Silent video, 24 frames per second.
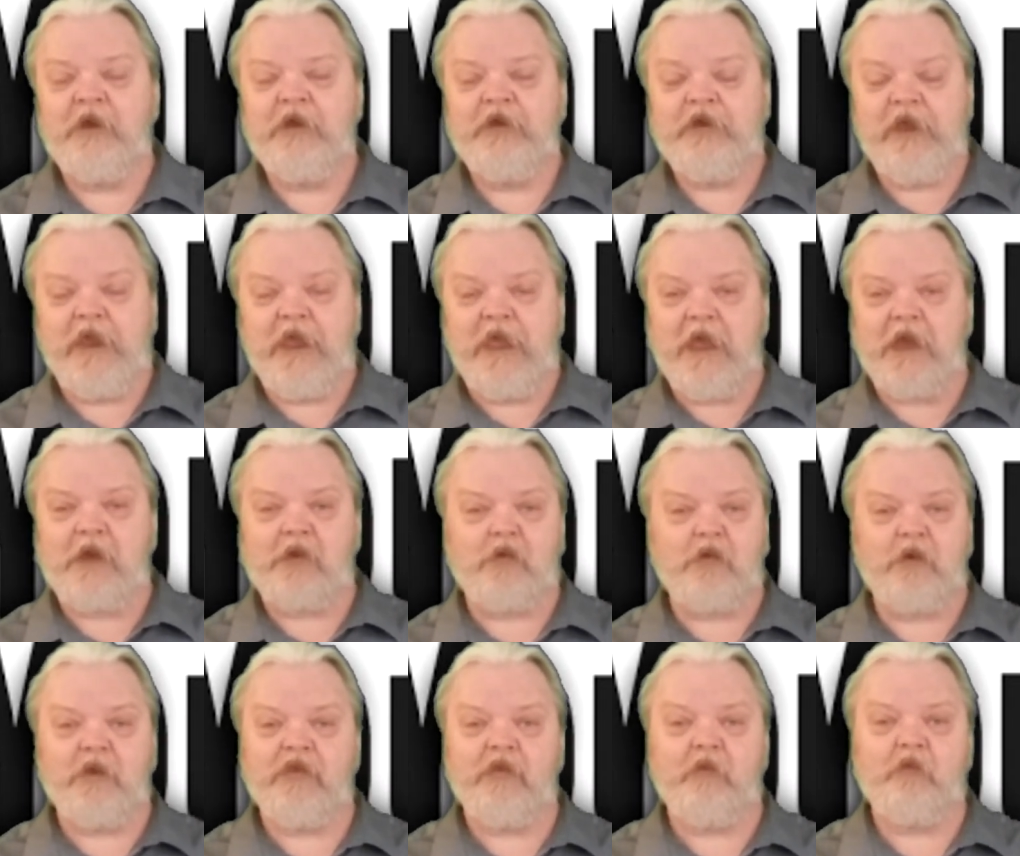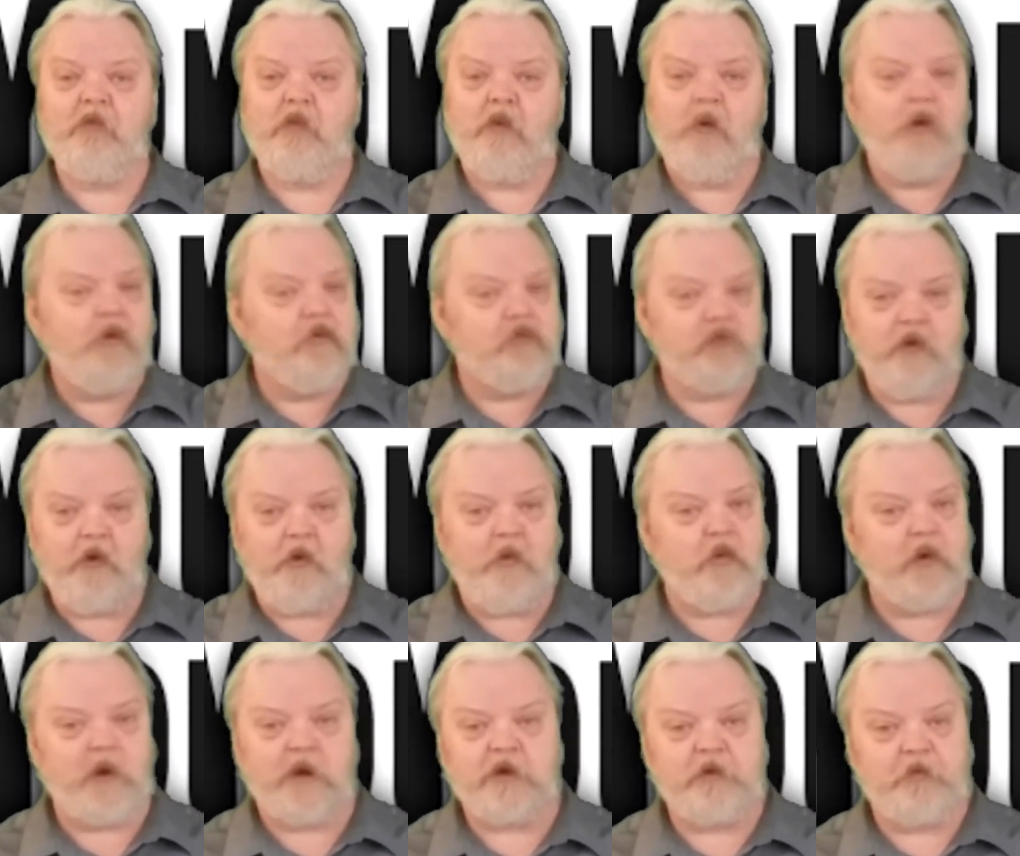the algorithm won't know
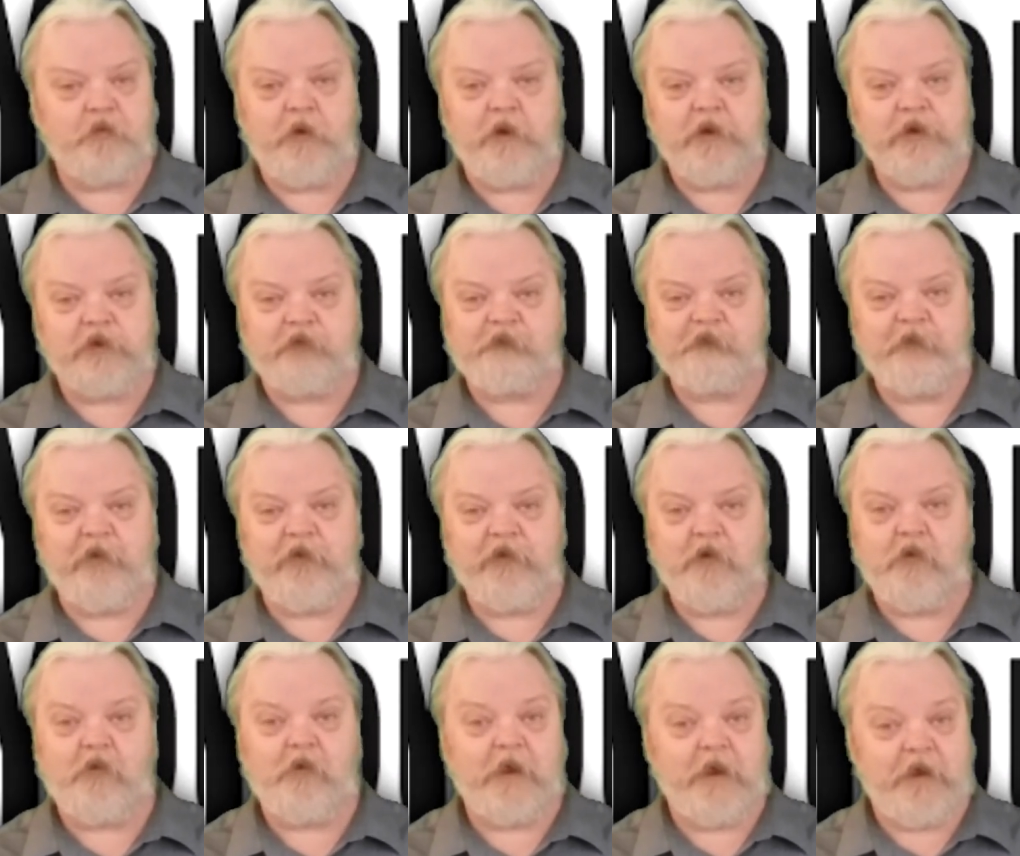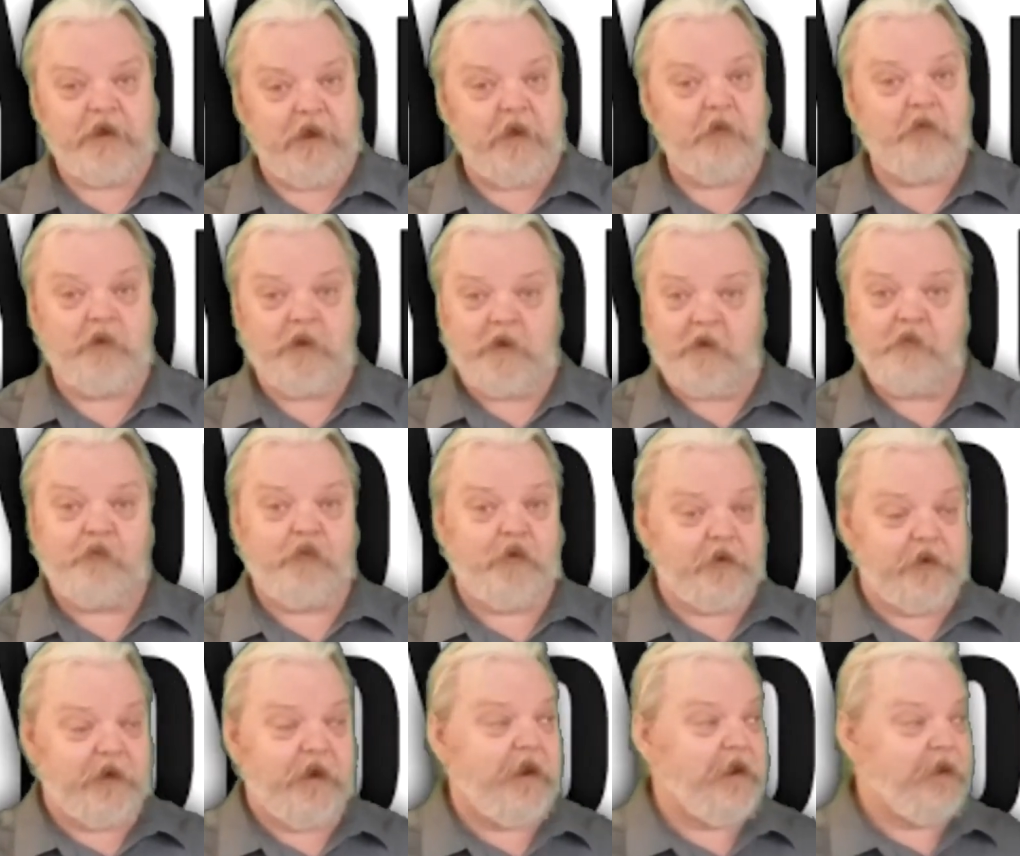where to put your video, and it will
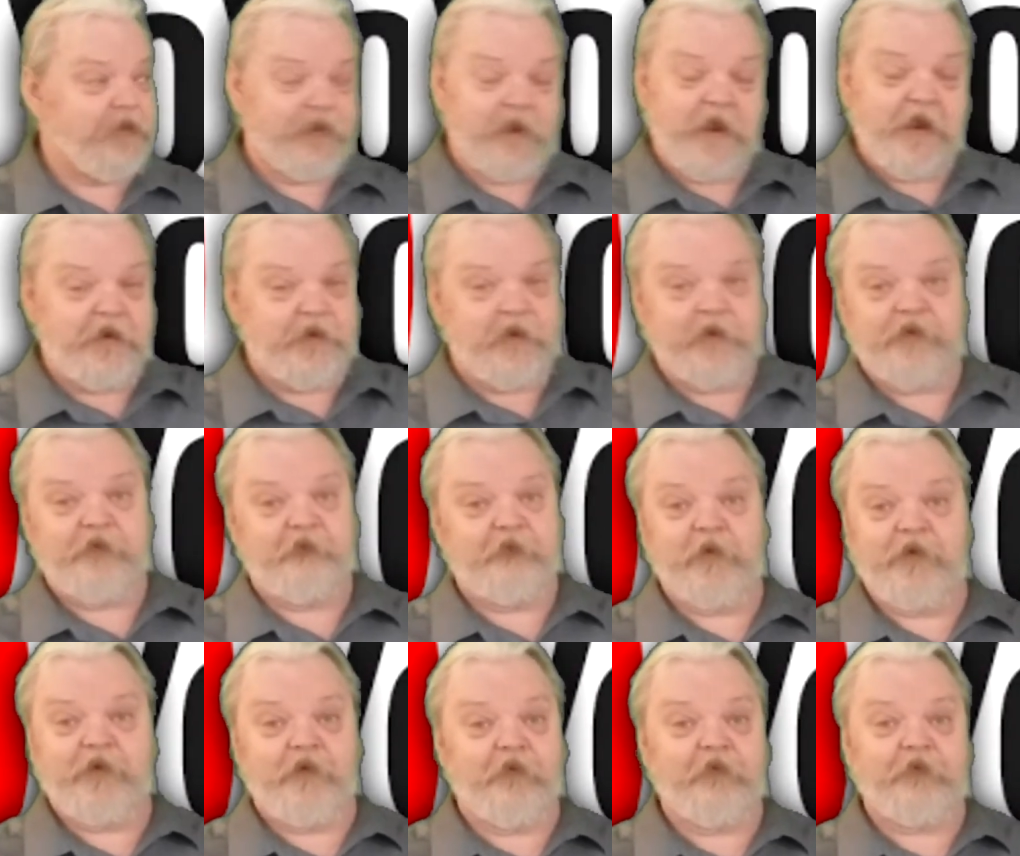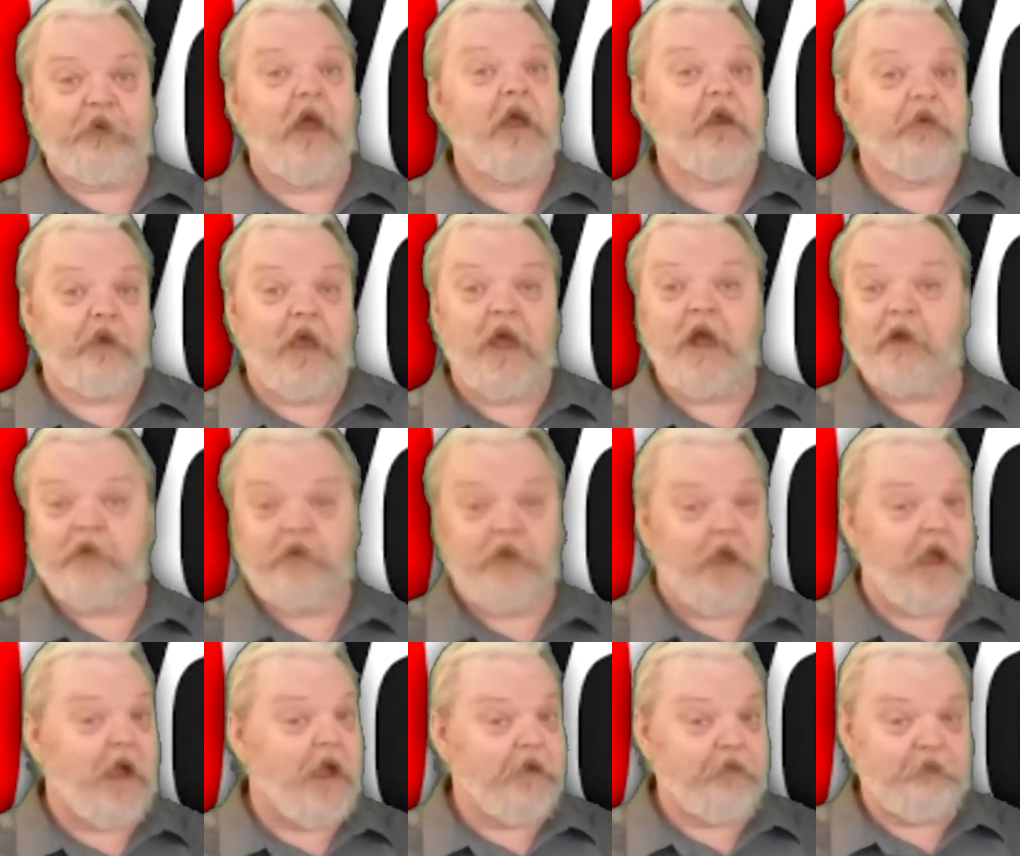put it at the end of the videos.
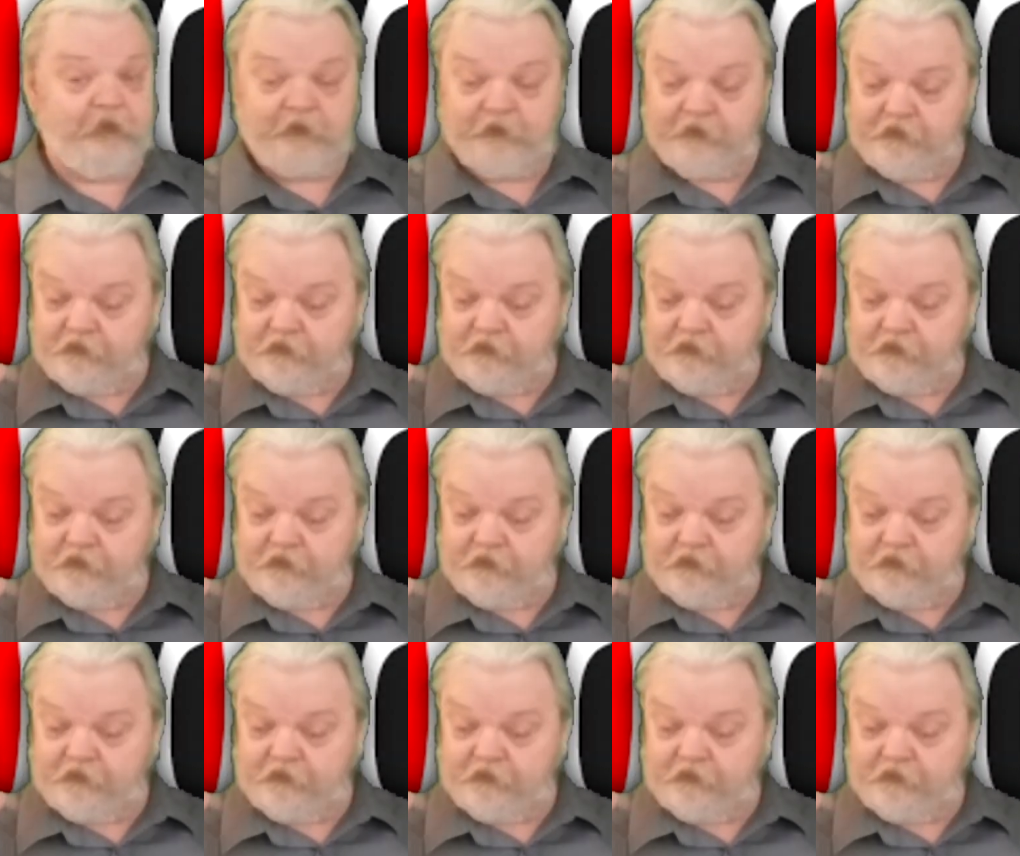I